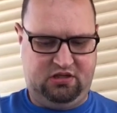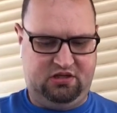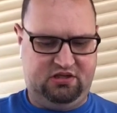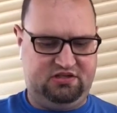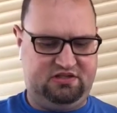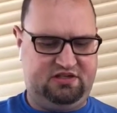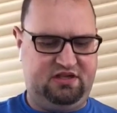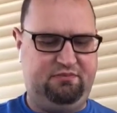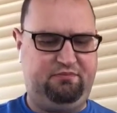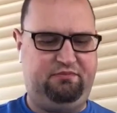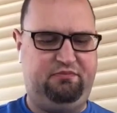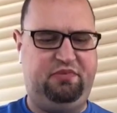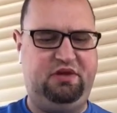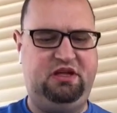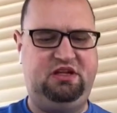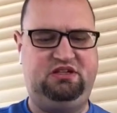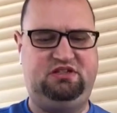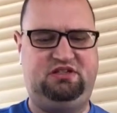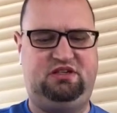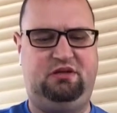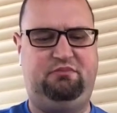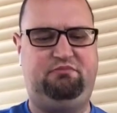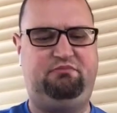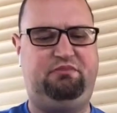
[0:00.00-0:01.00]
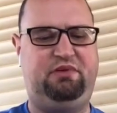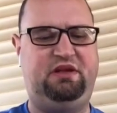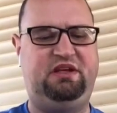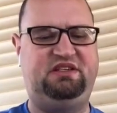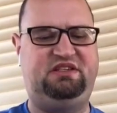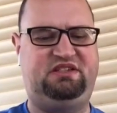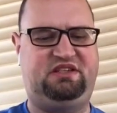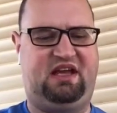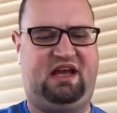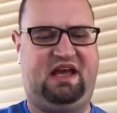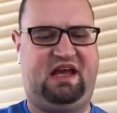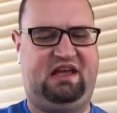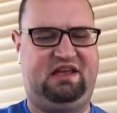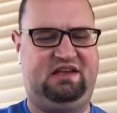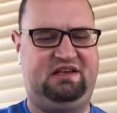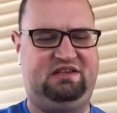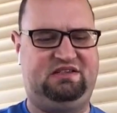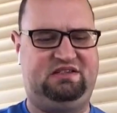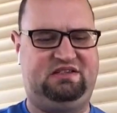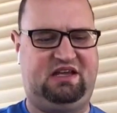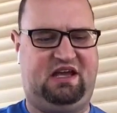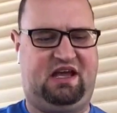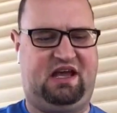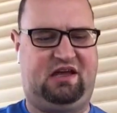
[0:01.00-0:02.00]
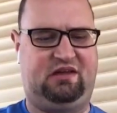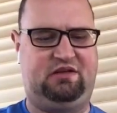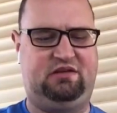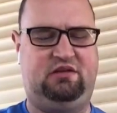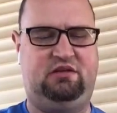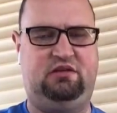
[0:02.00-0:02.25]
Tippy, tippy, tap, tap.